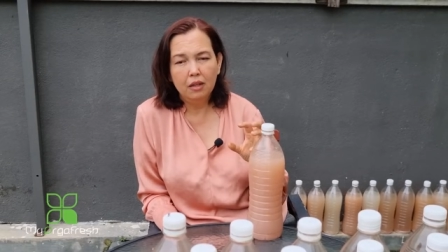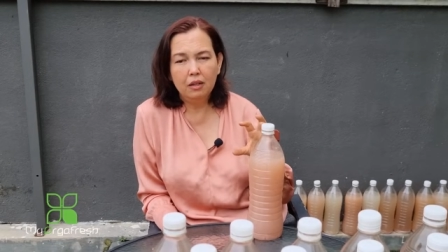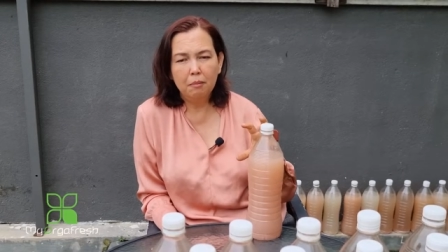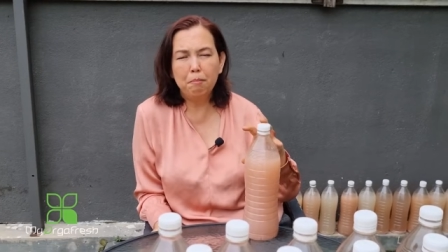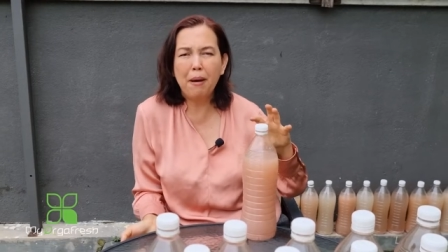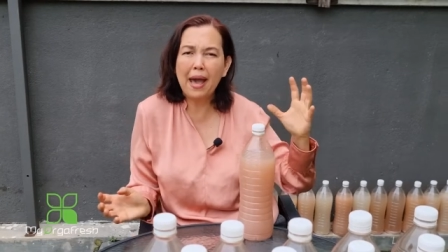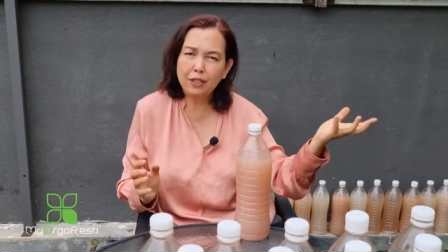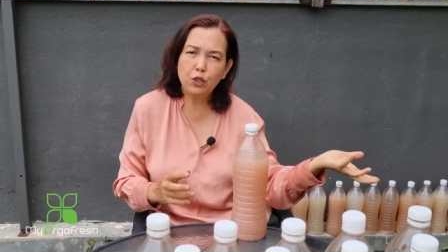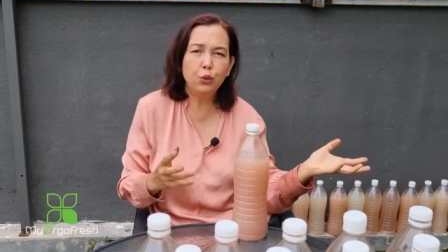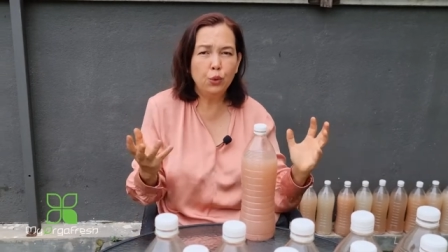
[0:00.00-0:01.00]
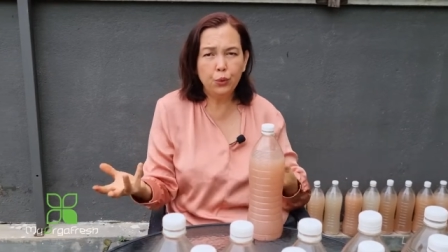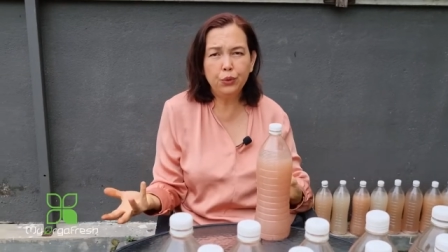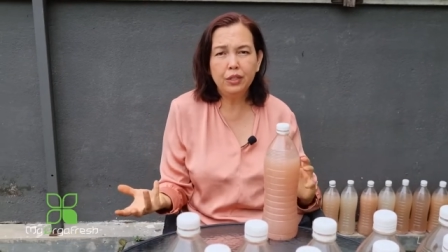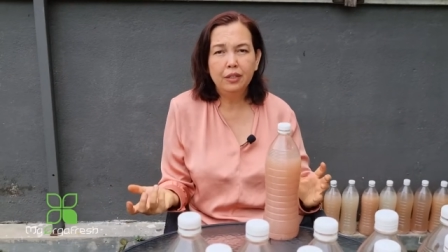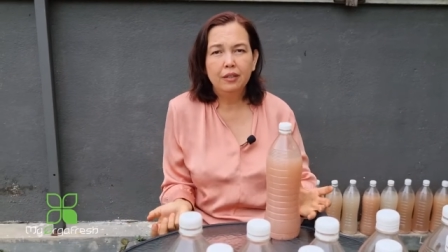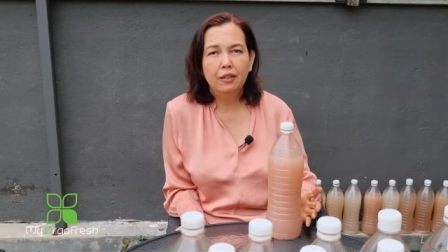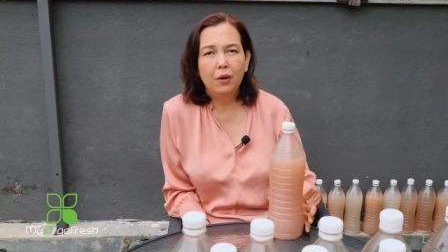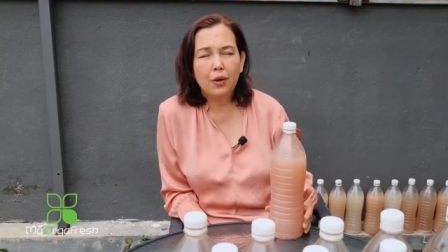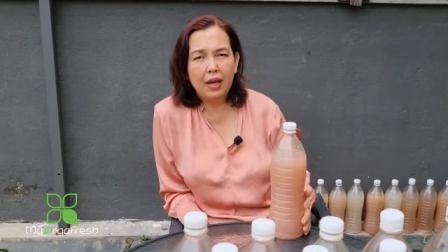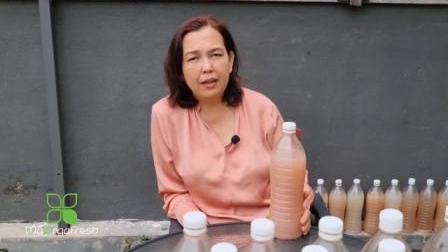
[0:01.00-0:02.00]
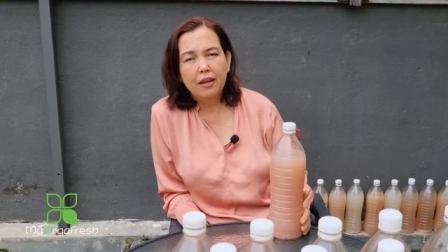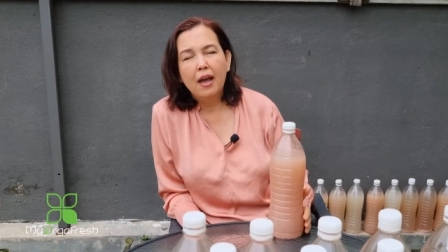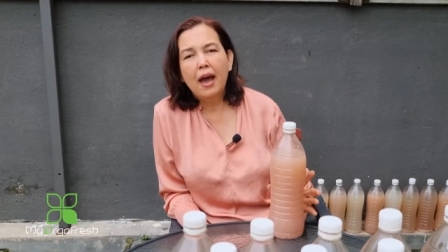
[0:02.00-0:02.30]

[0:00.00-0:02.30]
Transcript: the bad to good, okay?